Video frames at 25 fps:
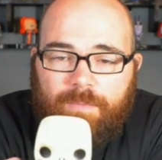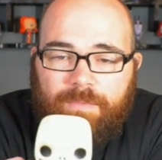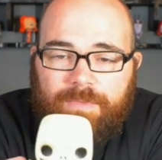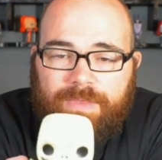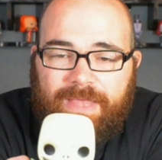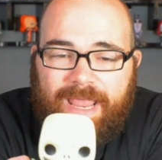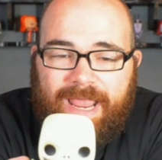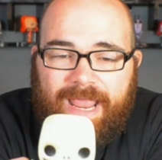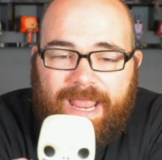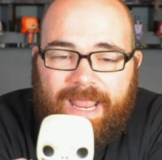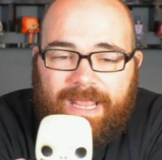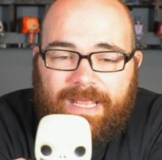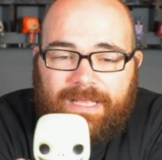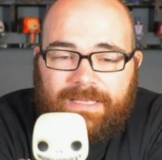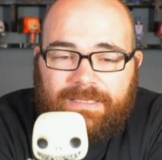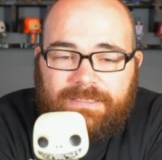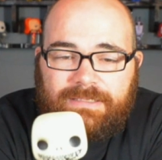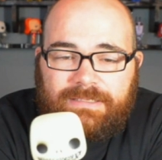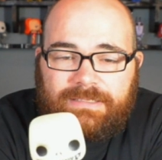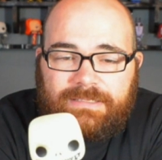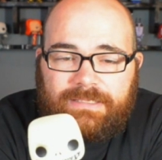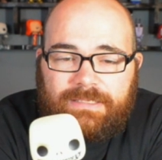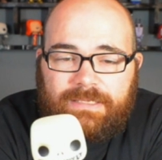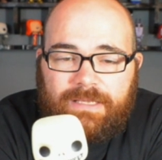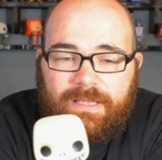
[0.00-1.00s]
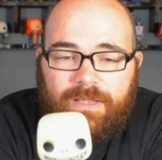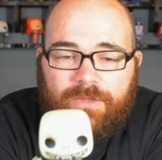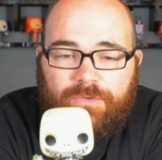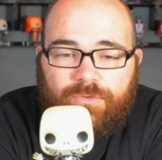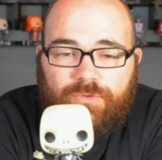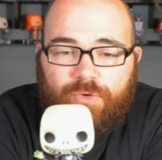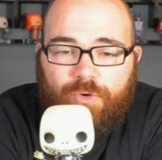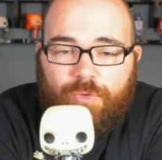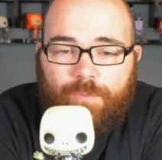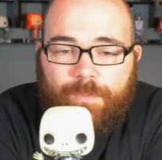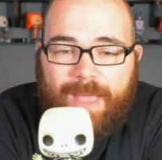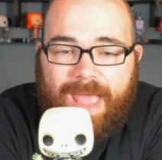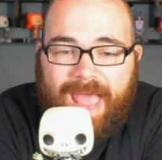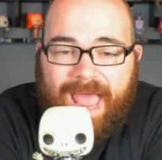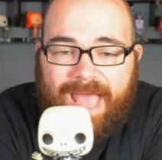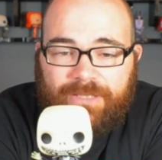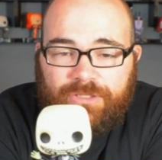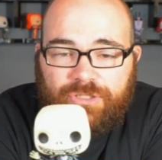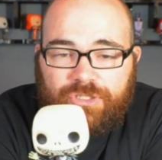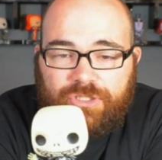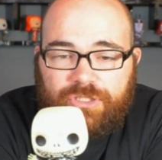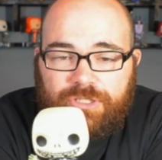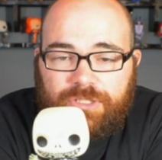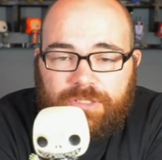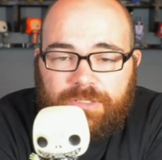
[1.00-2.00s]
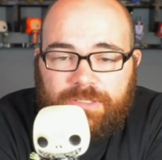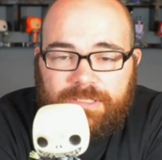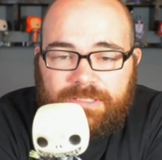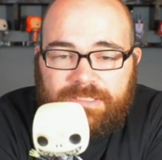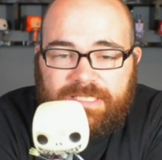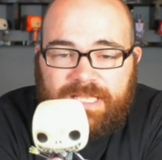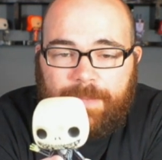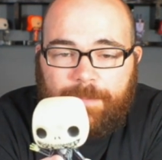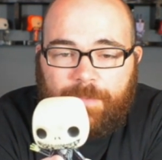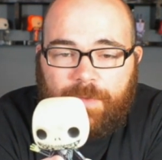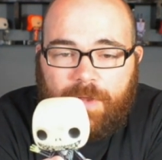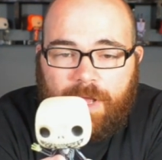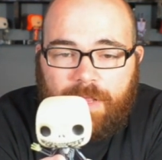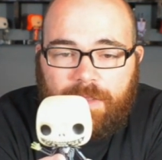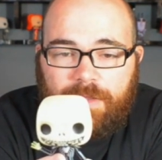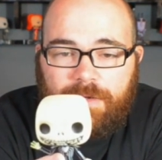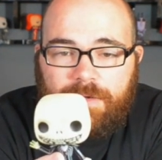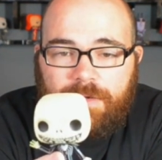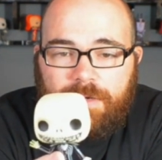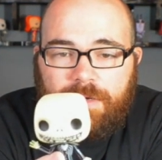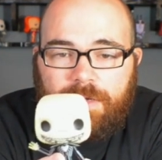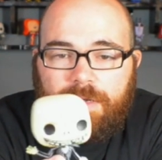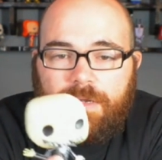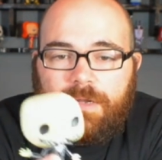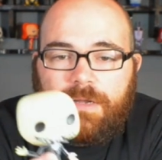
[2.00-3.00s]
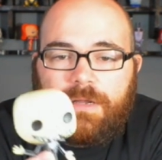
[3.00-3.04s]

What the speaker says: The hands do match the same color,